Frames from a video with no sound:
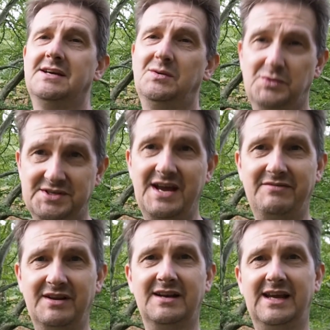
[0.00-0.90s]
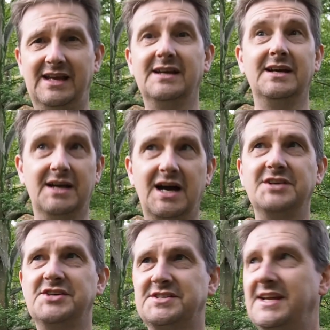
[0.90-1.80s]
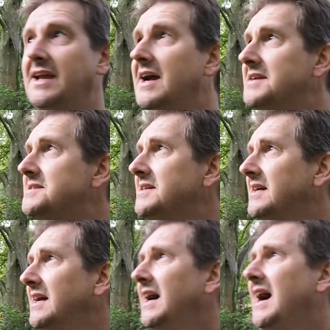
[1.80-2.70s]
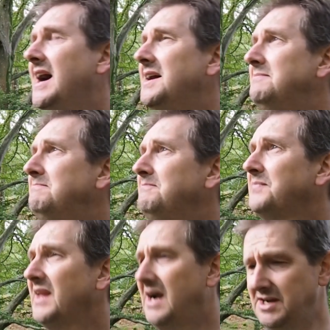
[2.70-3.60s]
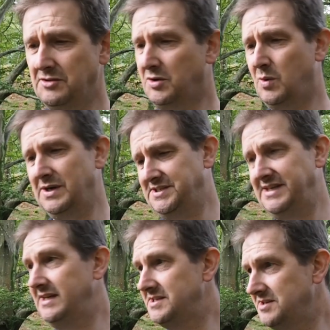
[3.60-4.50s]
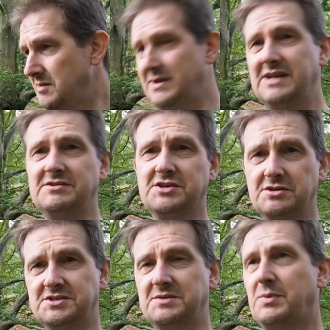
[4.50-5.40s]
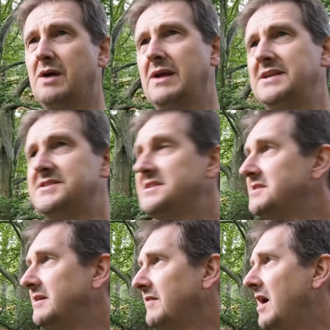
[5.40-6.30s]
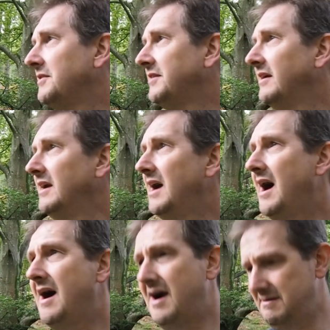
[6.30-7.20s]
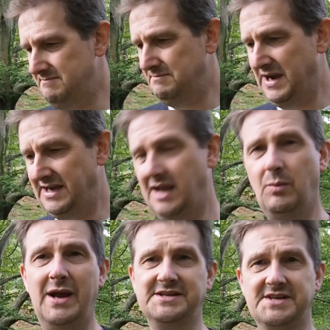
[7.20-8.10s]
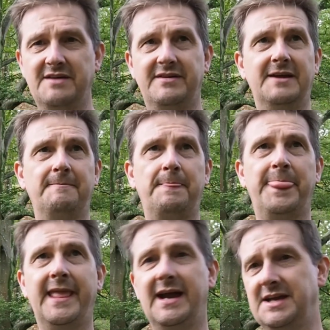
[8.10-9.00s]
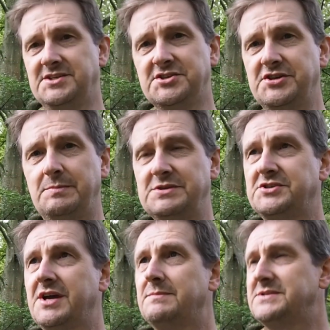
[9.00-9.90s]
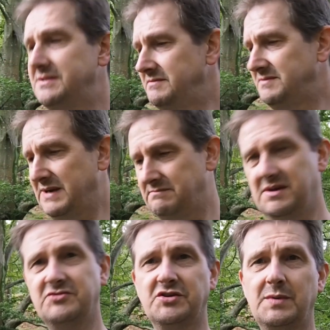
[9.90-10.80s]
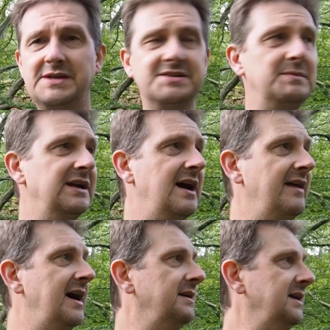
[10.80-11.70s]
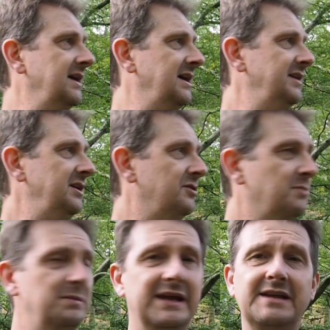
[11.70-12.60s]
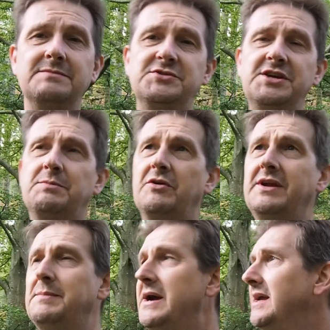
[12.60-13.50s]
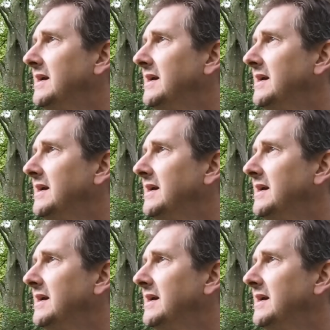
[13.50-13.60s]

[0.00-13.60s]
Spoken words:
was definitely a just in case. I know the quality is nowhere near as good as the pro lenses that I've got, but it weighs nothing. It's as cheap as chips. It's about 100 quid, something like that. I think you can probably get them cheaper on eBay,